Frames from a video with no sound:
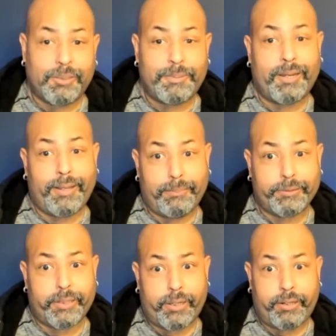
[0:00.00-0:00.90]
About
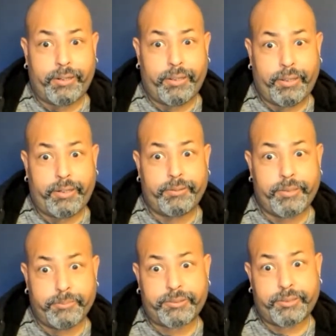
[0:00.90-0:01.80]
Amazon and
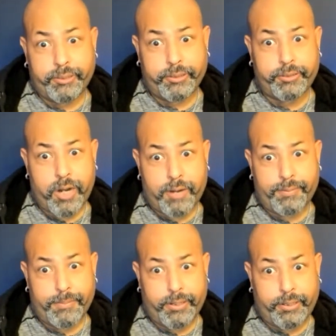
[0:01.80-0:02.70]
them stealing driver
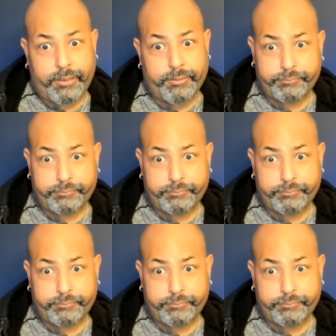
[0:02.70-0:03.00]
money.